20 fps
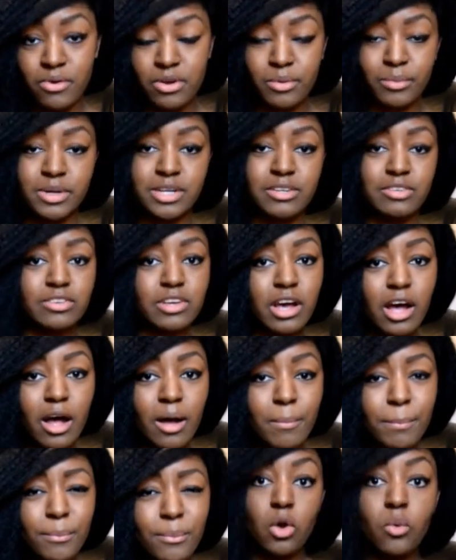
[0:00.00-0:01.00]
when it's
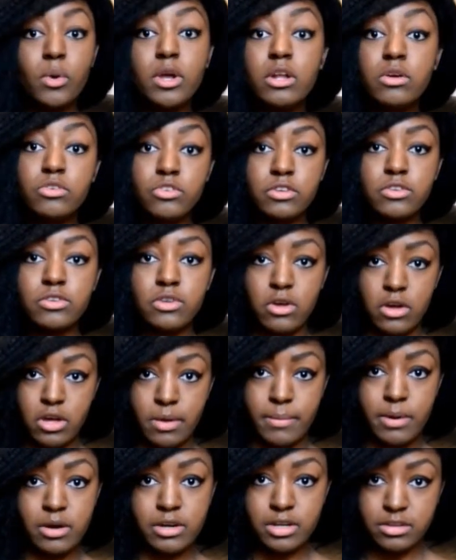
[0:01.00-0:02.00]
up. We don't just talk
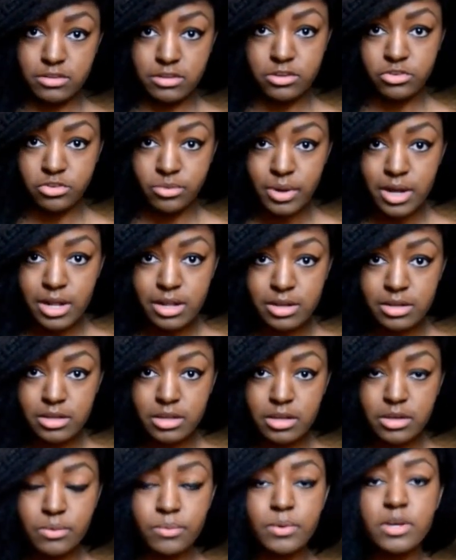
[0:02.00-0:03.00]
about
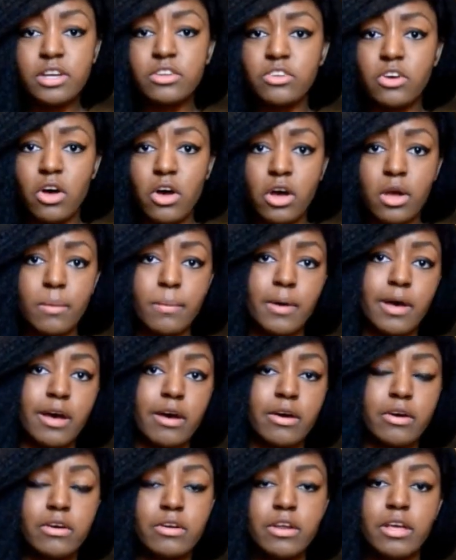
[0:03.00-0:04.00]
asexuality. We talk
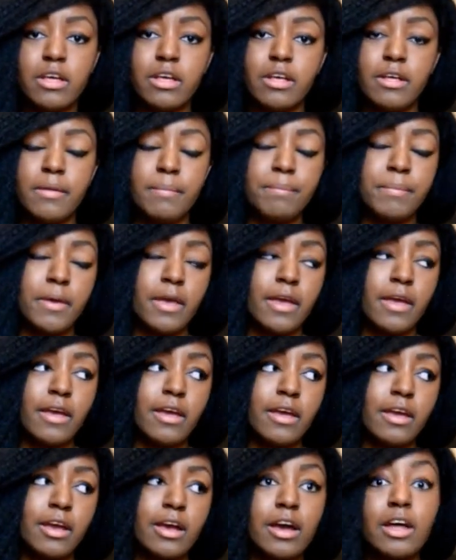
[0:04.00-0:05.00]
about
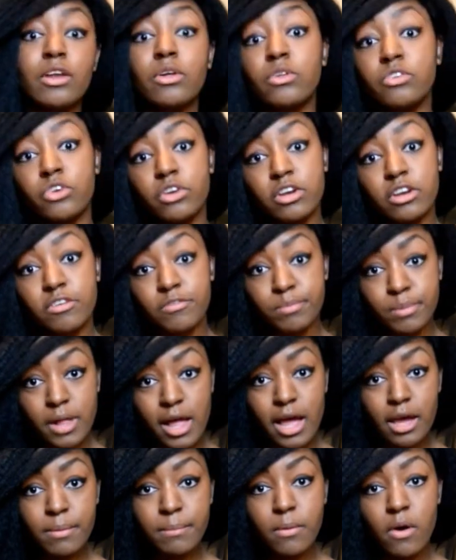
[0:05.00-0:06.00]
being an alternative
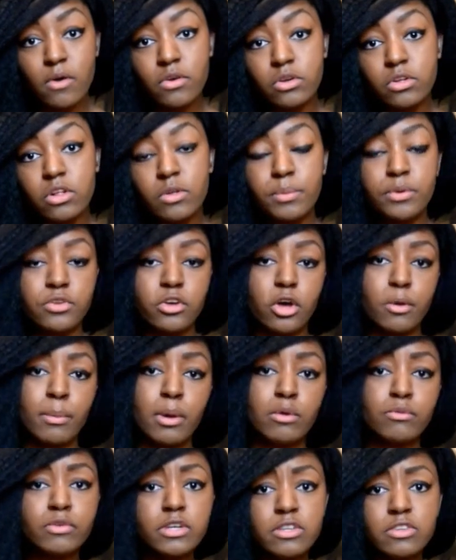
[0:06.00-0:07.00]
black model, we talk
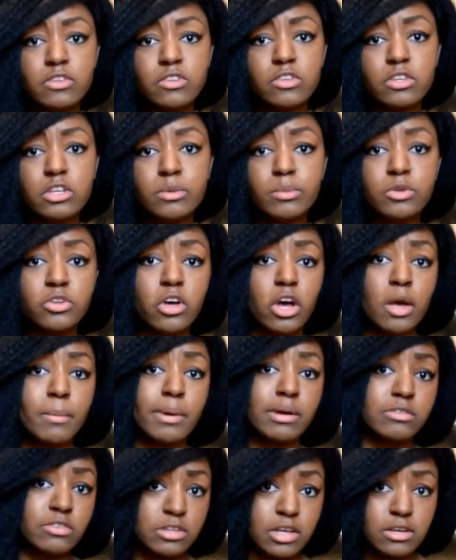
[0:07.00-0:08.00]
about racism, we talk
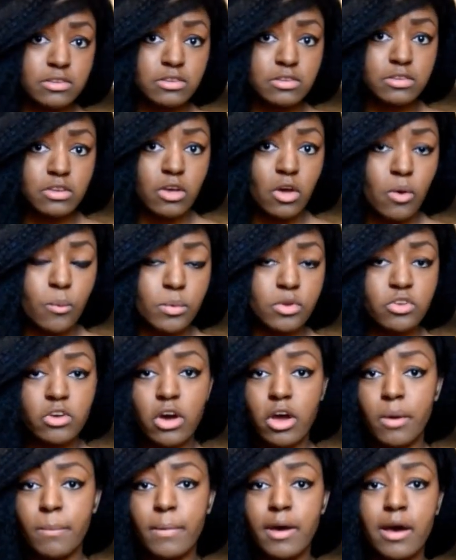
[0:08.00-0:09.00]
about sexism, we
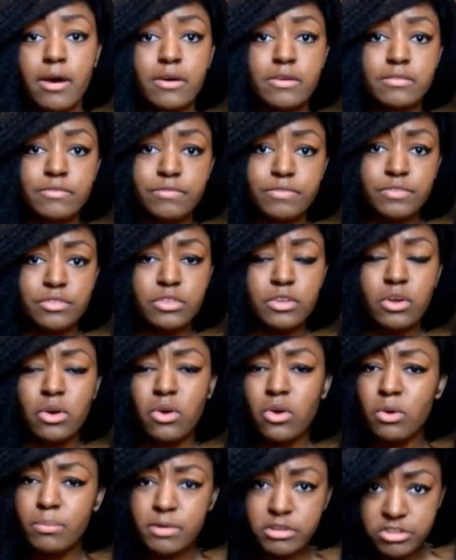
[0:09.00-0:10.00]
talk about a
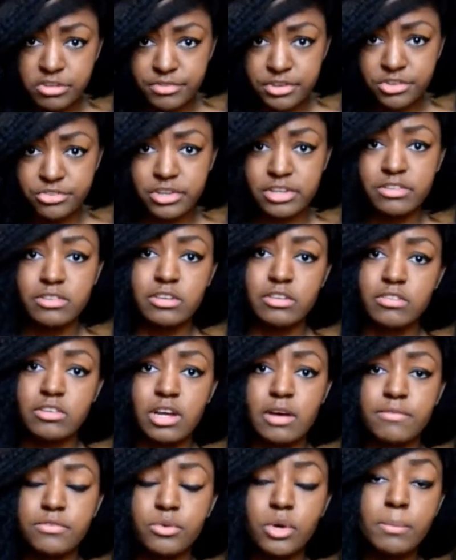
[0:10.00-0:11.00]
whole bunch of interesting
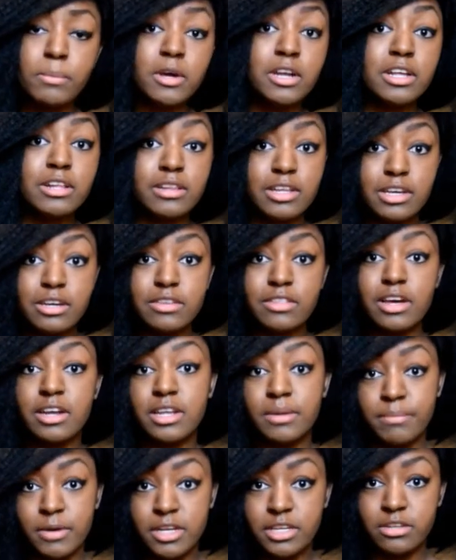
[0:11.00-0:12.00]
stuff. So I'm gonna link that
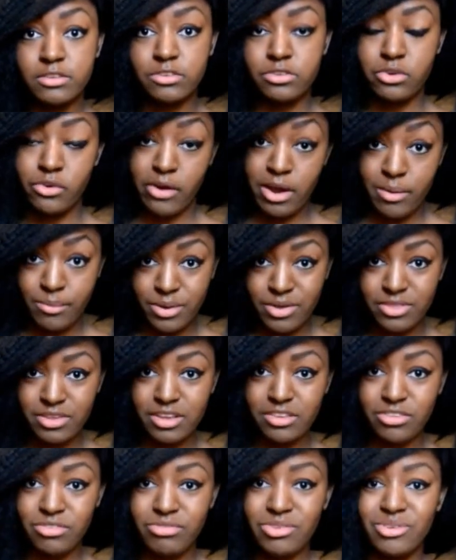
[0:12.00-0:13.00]
in my Instagram when the
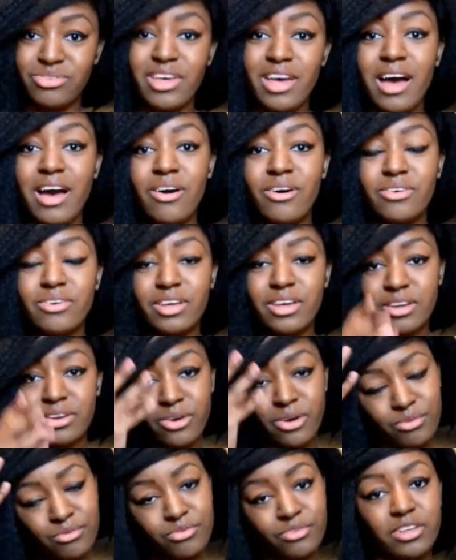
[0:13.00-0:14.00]
interview's out, and
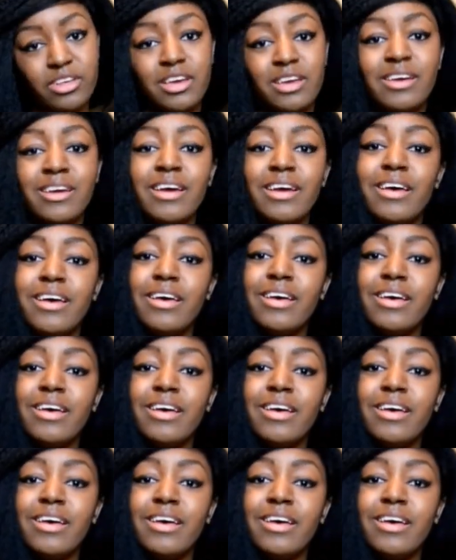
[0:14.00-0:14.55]
hopefully